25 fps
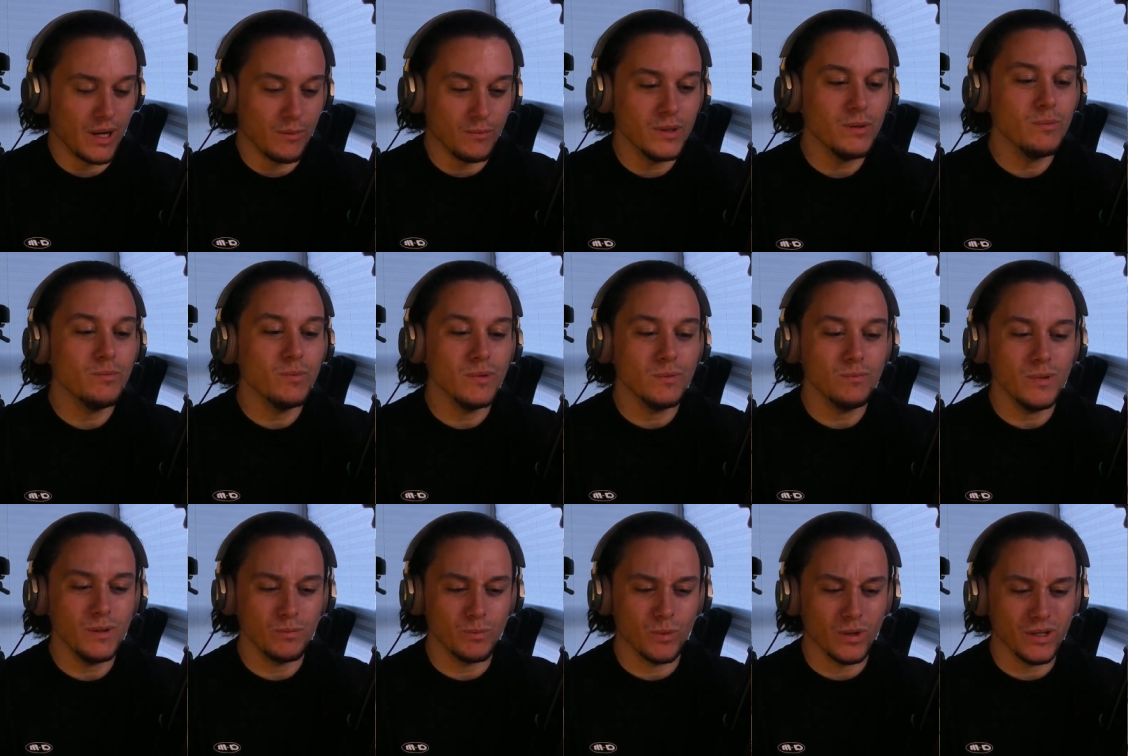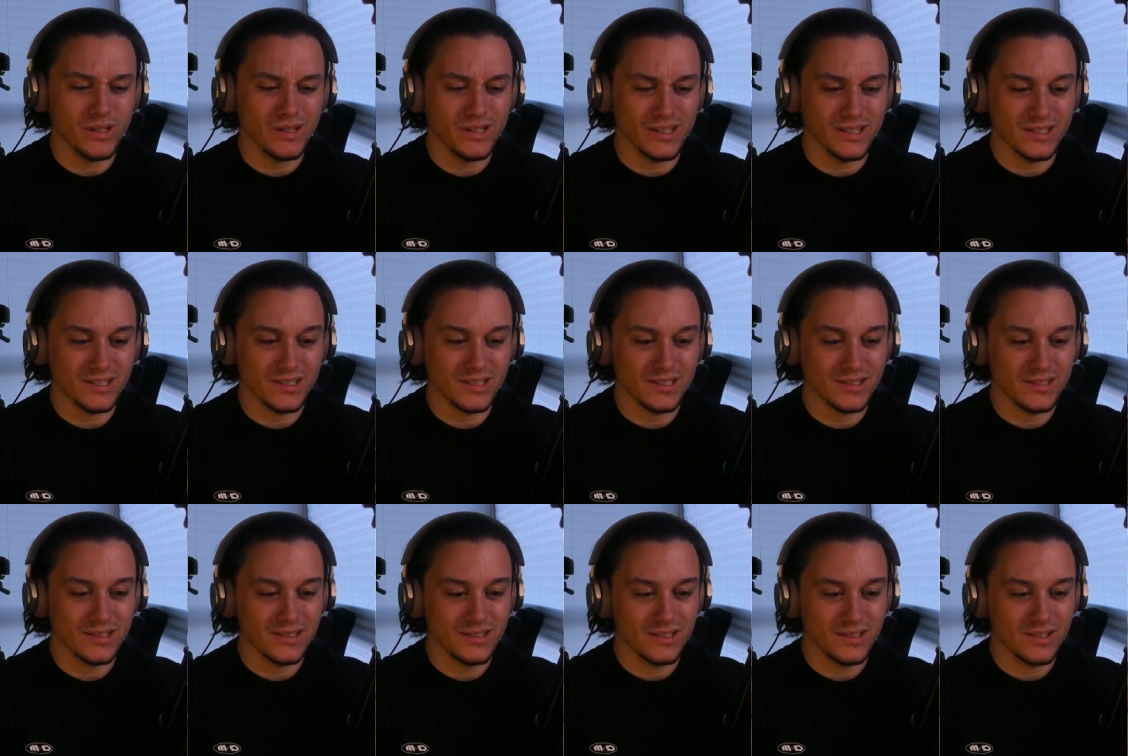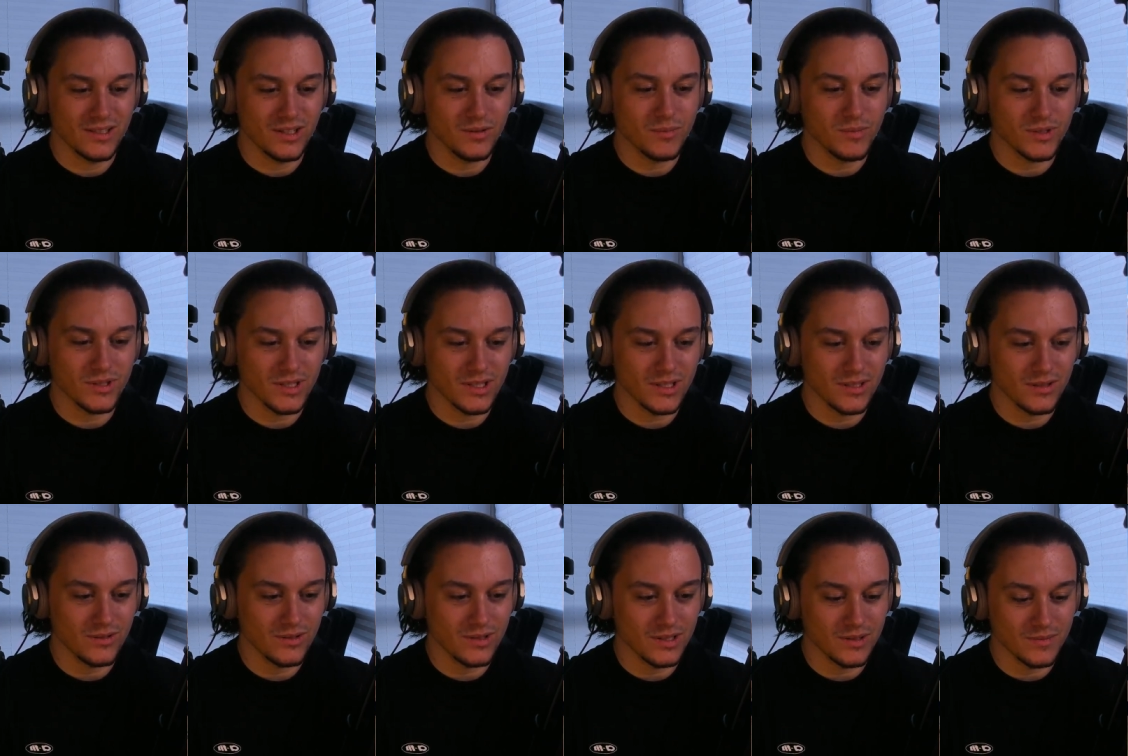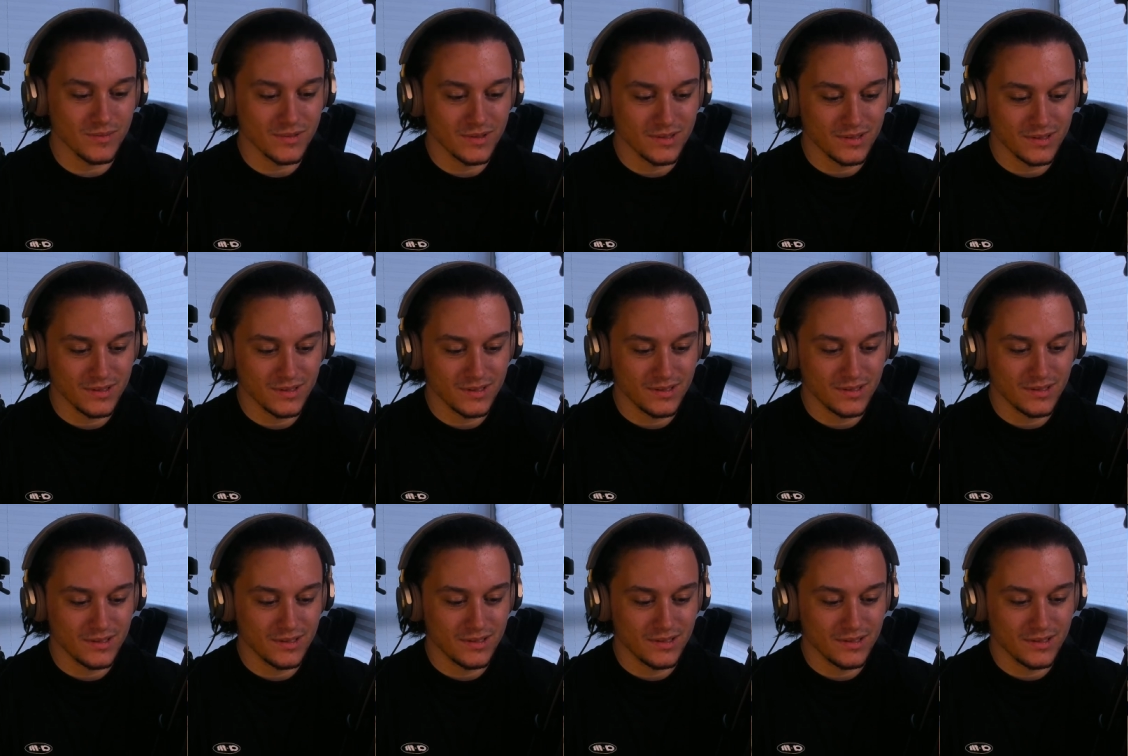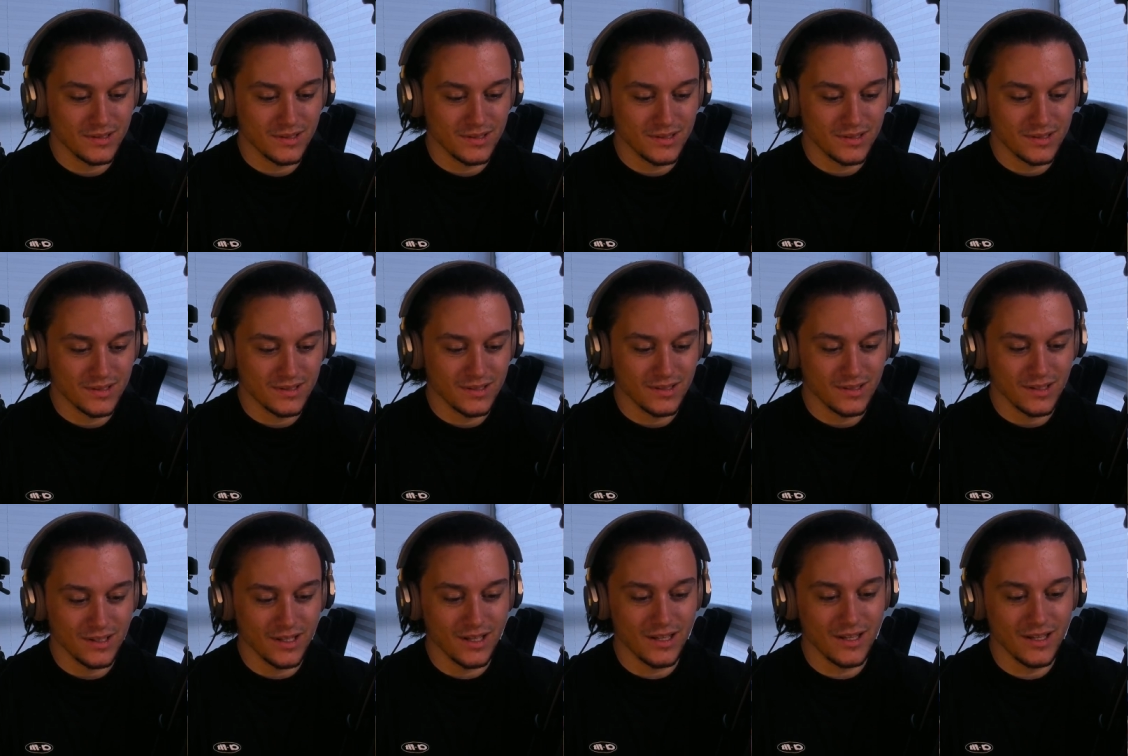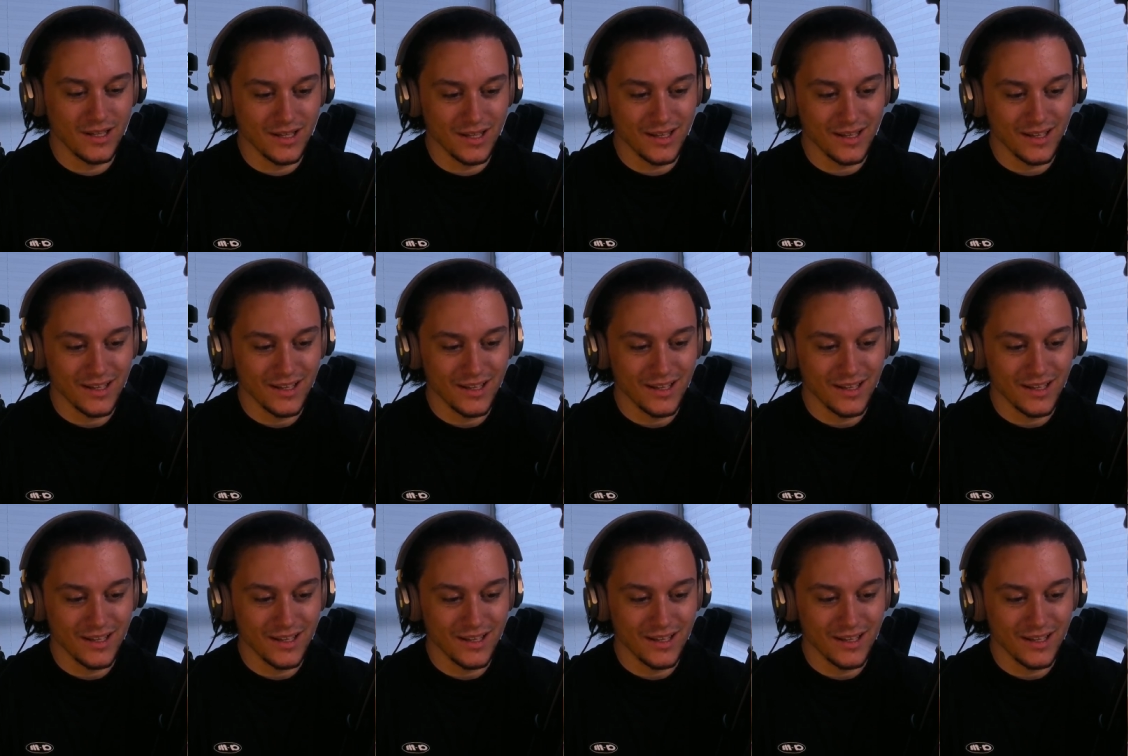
we we, we won this. Come on. I don't know why I went yellow. There you go.